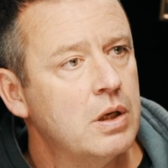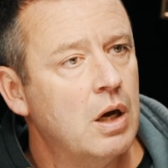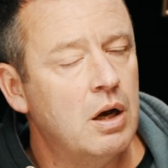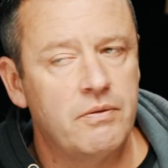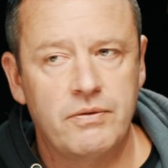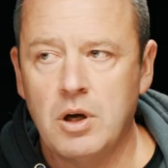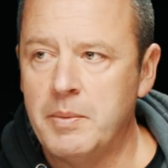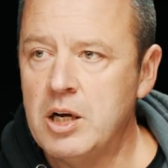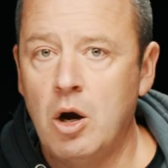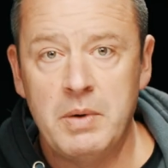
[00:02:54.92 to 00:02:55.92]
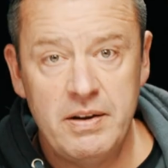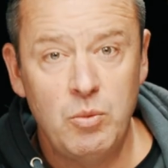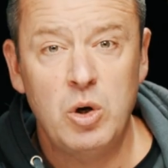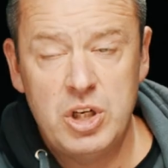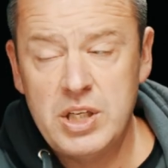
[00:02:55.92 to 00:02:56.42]
of coming home, even
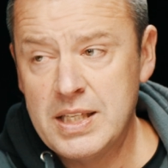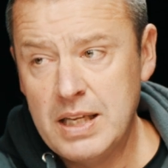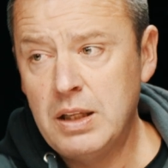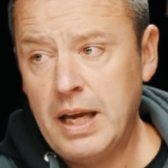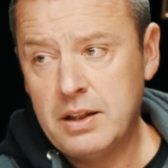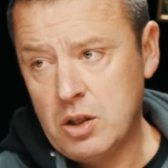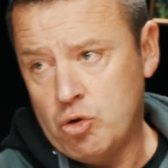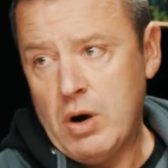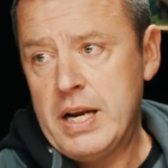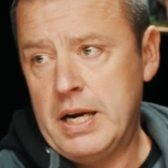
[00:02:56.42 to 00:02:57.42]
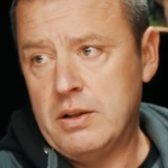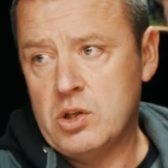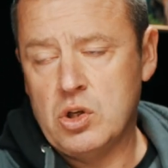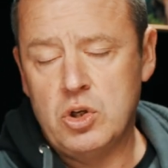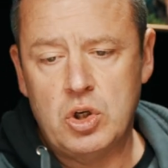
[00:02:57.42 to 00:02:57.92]
while she still had the
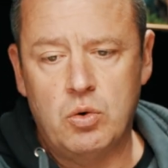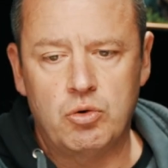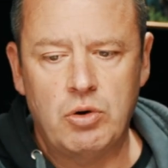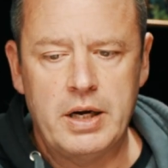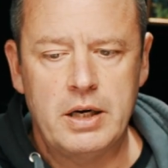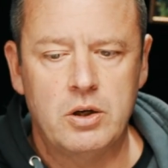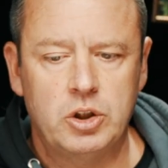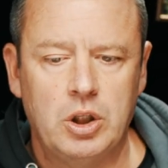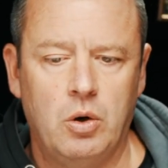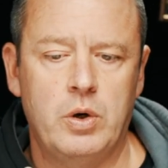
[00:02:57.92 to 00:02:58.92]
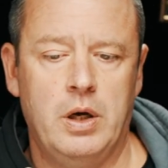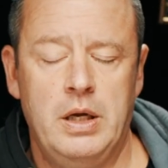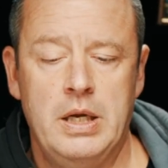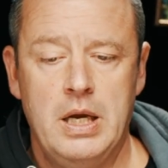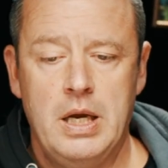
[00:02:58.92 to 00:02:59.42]
surgical drain in her shoulder,
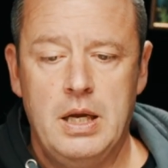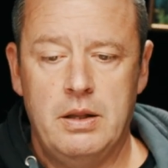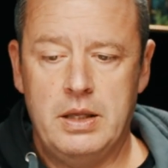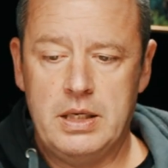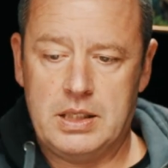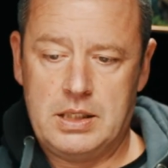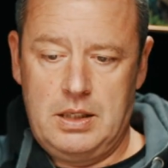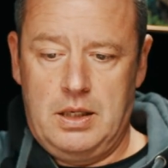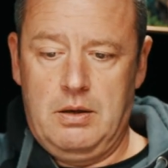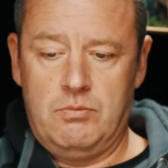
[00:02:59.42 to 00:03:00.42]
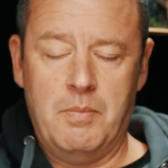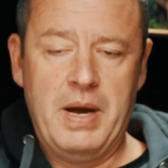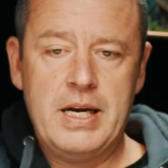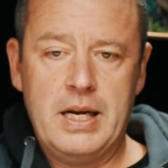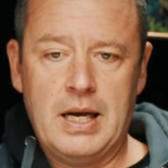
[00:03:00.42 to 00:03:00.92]
this
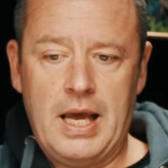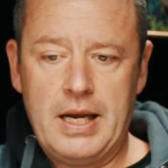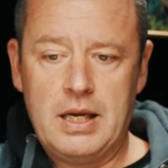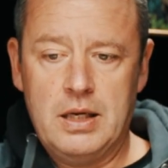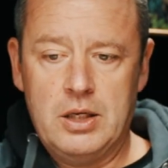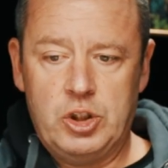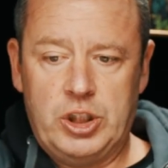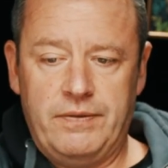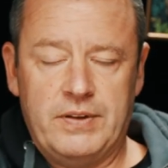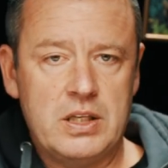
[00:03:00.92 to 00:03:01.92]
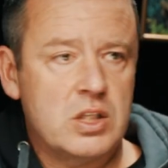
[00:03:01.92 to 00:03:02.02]
remaining leg shifted